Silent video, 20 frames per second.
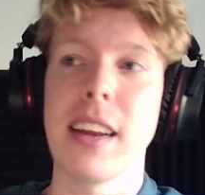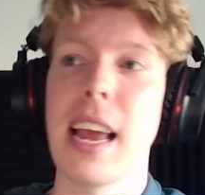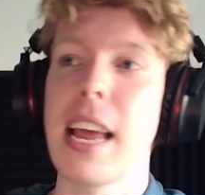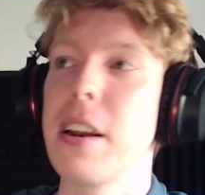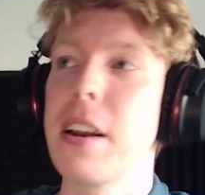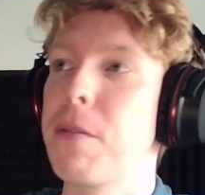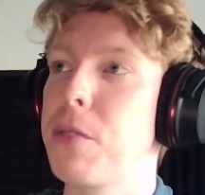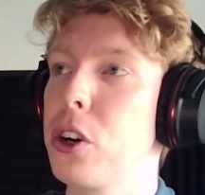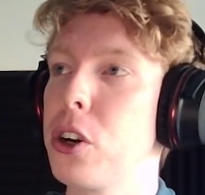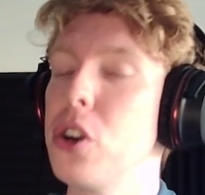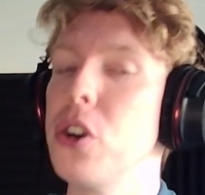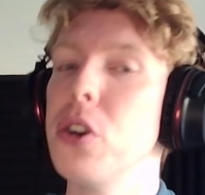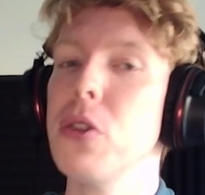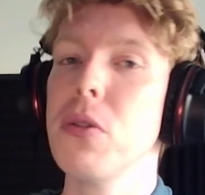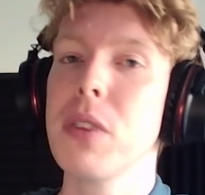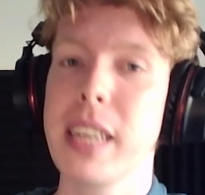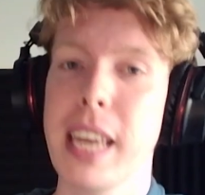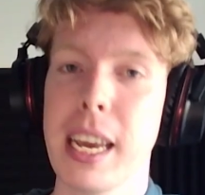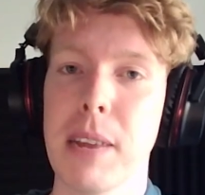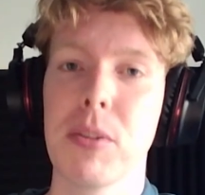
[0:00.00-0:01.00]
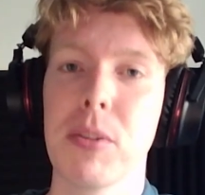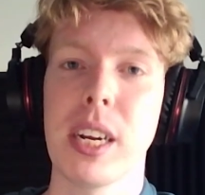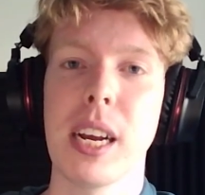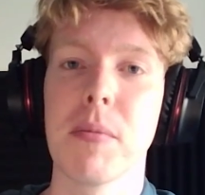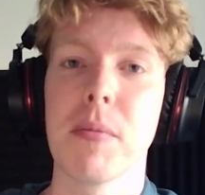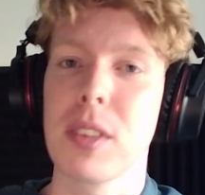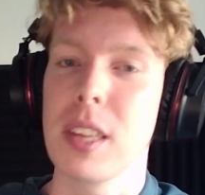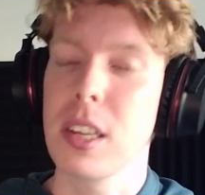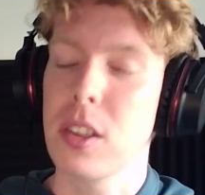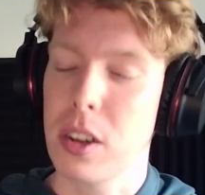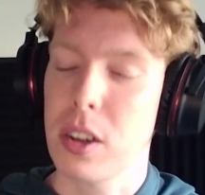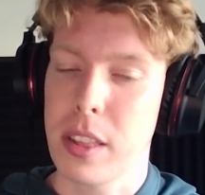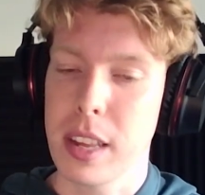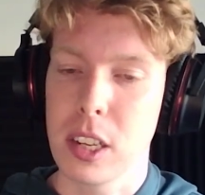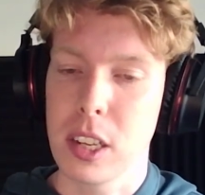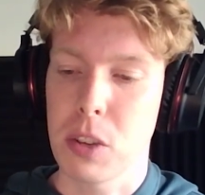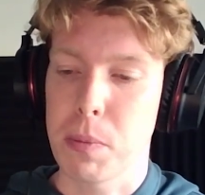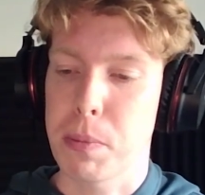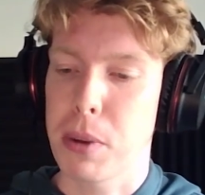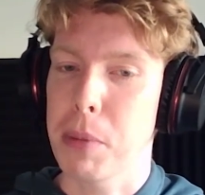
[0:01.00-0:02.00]
and if you're new to game jams, these are
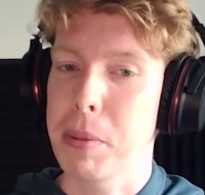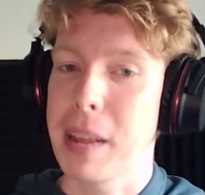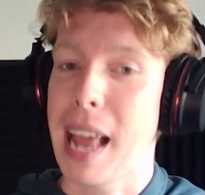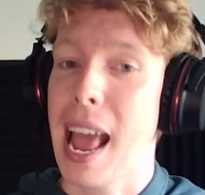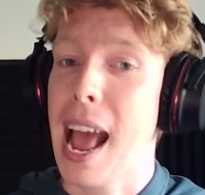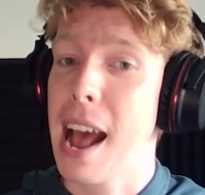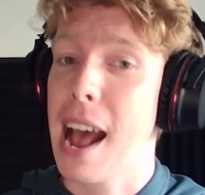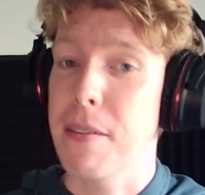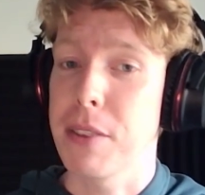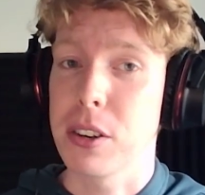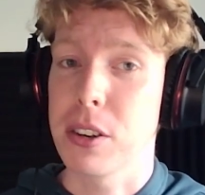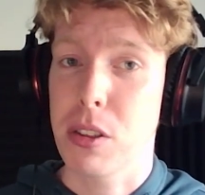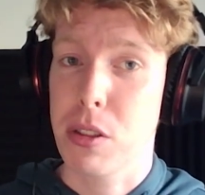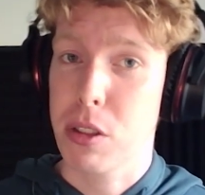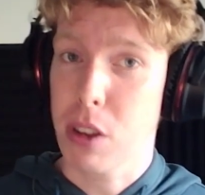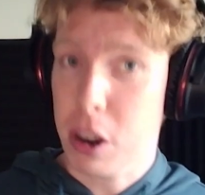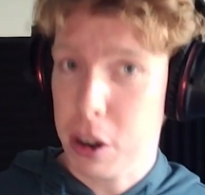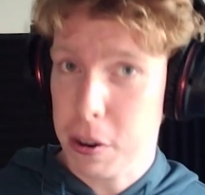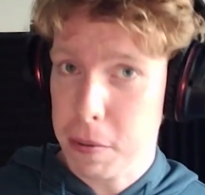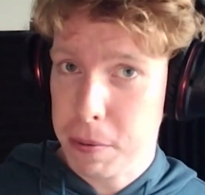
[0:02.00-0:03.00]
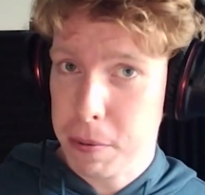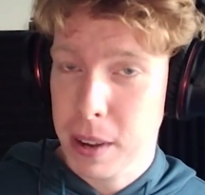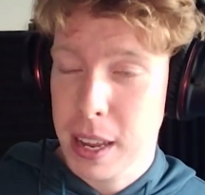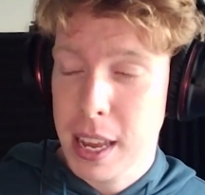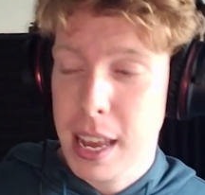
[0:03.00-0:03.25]
things you probably haven't thought of,